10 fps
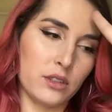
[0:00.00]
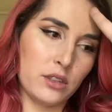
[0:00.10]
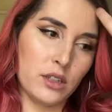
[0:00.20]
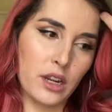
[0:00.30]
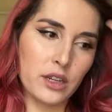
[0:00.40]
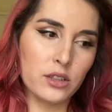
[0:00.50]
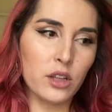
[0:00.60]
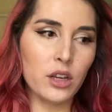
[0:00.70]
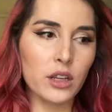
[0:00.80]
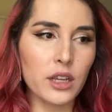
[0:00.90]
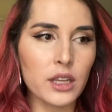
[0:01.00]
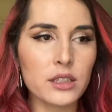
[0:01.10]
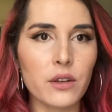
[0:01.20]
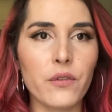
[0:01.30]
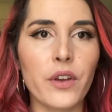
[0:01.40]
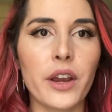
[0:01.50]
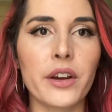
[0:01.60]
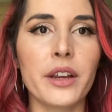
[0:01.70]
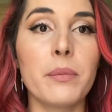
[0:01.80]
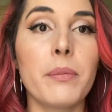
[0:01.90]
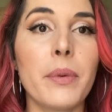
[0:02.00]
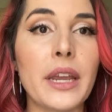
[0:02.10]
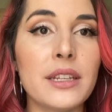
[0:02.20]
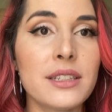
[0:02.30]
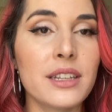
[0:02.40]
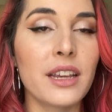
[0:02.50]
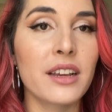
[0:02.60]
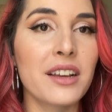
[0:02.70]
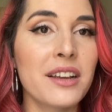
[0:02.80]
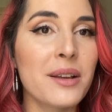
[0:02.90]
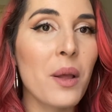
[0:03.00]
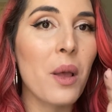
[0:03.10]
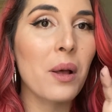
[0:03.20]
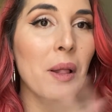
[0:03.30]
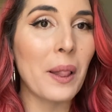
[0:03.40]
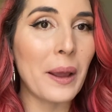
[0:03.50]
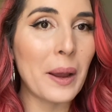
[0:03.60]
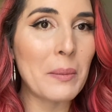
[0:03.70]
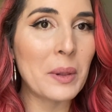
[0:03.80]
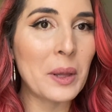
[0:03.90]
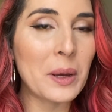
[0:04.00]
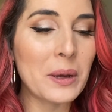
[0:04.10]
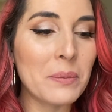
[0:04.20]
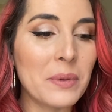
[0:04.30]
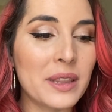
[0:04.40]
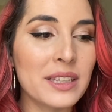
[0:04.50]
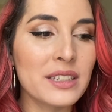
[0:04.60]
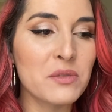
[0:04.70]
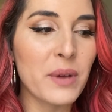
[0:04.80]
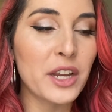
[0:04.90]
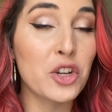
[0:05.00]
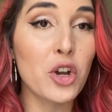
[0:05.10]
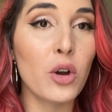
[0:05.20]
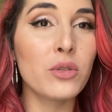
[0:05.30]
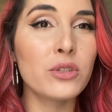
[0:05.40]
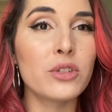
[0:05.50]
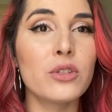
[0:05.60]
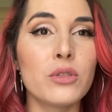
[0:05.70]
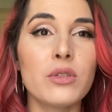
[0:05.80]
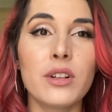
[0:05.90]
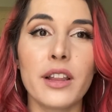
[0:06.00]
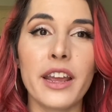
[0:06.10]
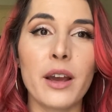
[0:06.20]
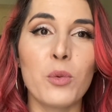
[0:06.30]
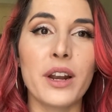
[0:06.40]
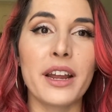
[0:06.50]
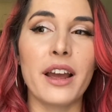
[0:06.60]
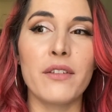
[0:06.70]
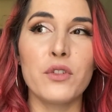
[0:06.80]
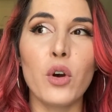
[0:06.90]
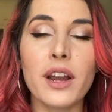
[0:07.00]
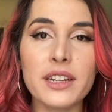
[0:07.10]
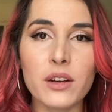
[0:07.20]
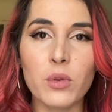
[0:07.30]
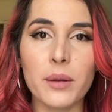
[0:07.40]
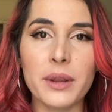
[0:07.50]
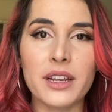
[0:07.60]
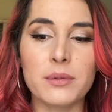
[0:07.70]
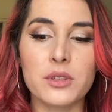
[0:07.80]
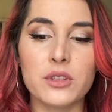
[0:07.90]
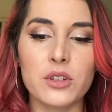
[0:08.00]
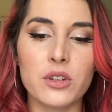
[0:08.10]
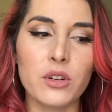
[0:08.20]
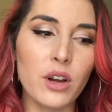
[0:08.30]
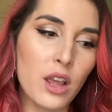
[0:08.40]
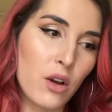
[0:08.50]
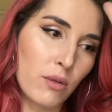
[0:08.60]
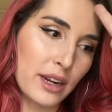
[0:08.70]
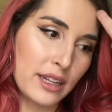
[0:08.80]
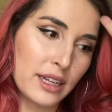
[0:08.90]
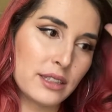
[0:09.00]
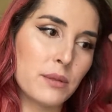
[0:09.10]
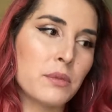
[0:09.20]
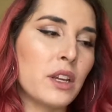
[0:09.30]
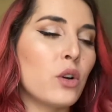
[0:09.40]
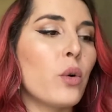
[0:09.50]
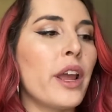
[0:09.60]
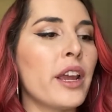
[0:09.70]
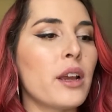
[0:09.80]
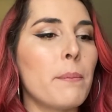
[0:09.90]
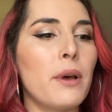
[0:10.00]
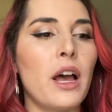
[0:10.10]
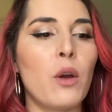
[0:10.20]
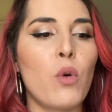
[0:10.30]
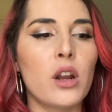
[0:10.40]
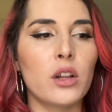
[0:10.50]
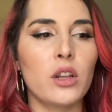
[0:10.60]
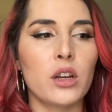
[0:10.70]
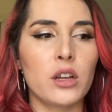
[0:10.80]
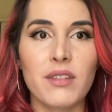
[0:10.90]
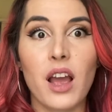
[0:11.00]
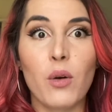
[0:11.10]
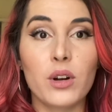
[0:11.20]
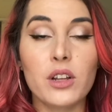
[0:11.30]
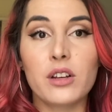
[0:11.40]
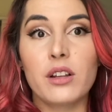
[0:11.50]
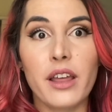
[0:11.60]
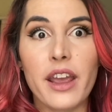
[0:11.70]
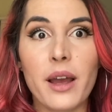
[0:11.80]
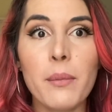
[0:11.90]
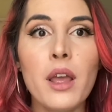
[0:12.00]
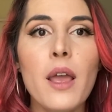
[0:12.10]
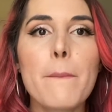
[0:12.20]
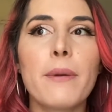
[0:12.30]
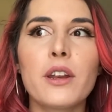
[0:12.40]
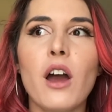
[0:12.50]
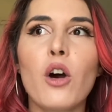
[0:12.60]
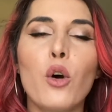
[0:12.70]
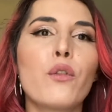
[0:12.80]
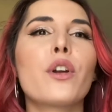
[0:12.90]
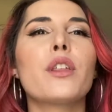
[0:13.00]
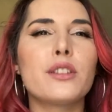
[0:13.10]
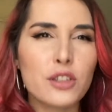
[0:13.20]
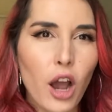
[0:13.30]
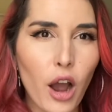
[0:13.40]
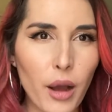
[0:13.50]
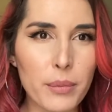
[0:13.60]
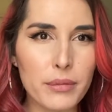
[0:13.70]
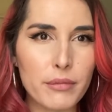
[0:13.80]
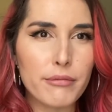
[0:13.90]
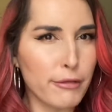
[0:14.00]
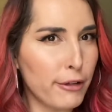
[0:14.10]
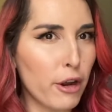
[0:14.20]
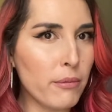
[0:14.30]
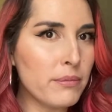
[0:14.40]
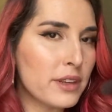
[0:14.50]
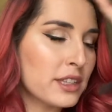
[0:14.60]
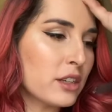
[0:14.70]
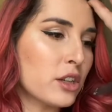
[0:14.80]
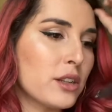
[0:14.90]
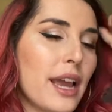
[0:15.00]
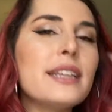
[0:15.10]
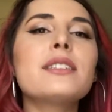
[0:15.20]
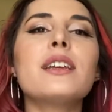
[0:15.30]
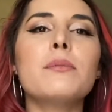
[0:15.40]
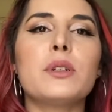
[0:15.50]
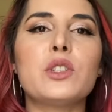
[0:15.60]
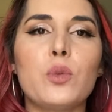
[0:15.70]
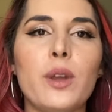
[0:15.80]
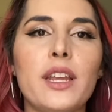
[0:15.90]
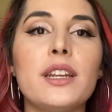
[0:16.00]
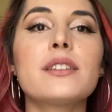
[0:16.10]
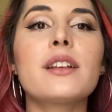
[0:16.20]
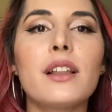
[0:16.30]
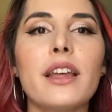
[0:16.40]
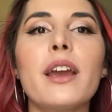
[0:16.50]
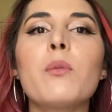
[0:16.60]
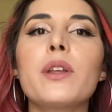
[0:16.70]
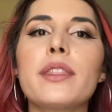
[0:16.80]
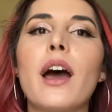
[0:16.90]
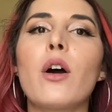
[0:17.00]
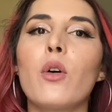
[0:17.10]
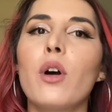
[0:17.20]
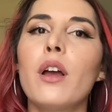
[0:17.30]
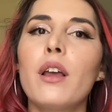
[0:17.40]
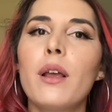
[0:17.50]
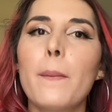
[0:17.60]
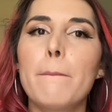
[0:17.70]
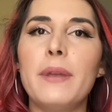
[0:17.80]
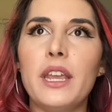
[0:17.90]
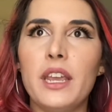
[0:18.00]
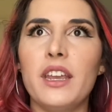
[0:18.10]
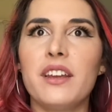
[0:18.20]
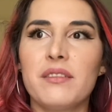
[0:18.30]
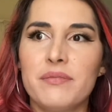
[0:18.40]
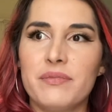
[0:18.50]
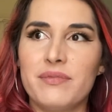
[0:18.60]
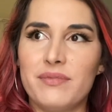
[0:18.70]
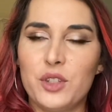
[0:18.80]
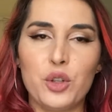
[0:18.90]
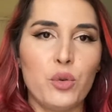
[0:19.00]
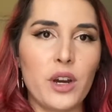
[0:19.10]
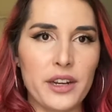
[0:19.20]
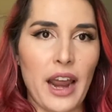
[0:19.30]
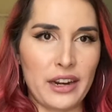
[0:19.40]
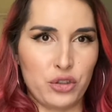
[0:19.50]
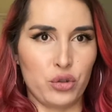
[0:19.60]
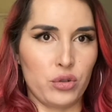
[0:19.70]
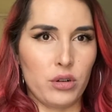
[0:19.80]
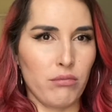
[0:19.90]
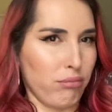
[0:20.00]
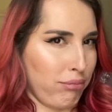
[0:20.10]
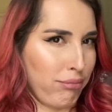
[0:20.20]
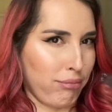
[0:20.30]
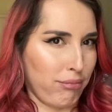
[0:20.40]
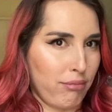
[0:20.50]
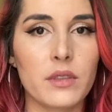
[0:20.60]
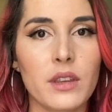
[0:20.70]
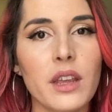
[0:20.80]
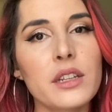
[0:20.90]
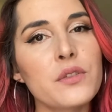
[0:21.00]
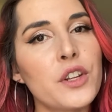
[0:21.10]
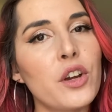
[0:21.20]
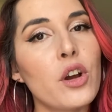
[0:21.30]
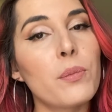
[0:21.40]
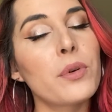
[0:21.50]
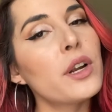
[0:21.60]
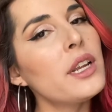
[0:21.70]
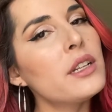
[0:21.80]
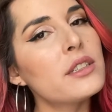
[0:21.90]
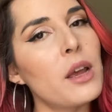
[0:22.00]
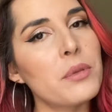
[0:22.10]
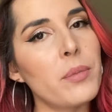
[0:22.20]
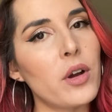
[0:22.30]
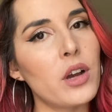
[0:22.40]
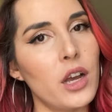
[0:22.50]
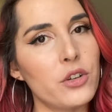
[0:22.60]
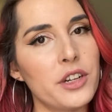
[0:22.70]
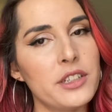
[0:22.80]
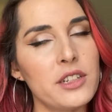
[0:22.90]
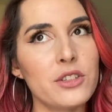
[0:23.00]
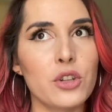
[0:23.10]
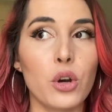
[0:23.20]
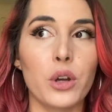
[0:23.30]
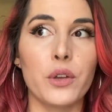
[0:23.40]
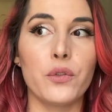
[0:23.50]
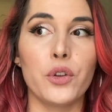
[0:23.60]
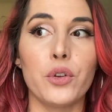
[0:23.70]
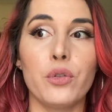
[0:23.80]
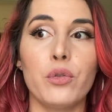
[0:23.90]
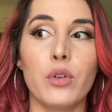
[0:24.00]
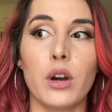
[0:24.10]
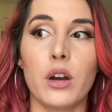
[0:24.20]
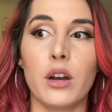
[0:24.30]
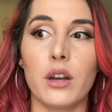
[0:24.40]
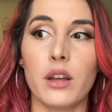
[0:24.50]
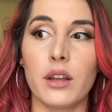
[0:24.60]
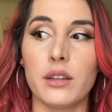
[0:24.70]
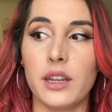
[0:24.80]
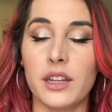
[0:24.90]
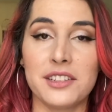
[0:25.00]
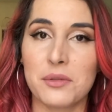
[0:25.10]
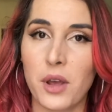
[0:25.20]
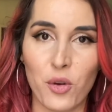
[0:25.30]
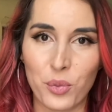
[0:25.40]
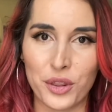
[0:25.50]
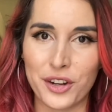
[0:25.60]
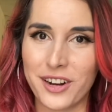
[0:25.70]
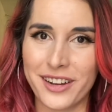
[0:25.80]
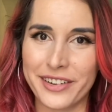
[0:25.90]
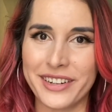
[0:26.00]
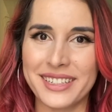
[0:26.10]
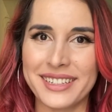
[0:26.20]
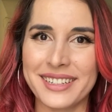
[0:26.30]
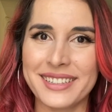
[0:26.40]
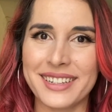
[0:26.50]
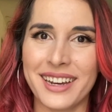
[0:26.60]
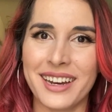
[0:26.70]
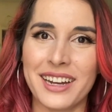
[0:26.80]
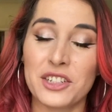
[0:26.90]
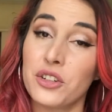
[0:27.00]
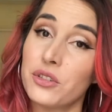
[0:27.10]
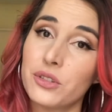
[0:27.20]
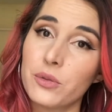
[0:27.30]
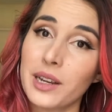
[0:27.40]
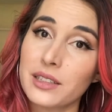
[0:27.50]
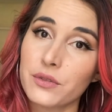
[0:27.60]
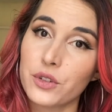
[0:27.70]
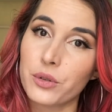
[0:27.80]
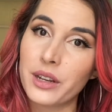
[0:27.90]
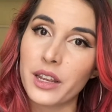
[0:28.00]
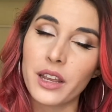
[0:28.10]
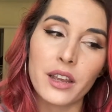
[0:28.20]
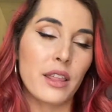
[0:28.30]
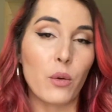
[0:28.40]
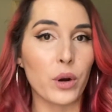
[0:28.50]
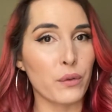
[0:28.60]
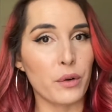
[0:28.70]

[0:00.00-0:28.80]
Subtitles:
Today's look is a very basic glam look, but this is my go-to glam when I have no idea what makeup to do, when I need something quick, but I want to look glam, but not over the top. You know, it's a nice in between. It's glam without being too unnatural. In this video, go pretty in depth about cut creases. So if you need some help with your cut creases, I show you 2 ways of doing it that work for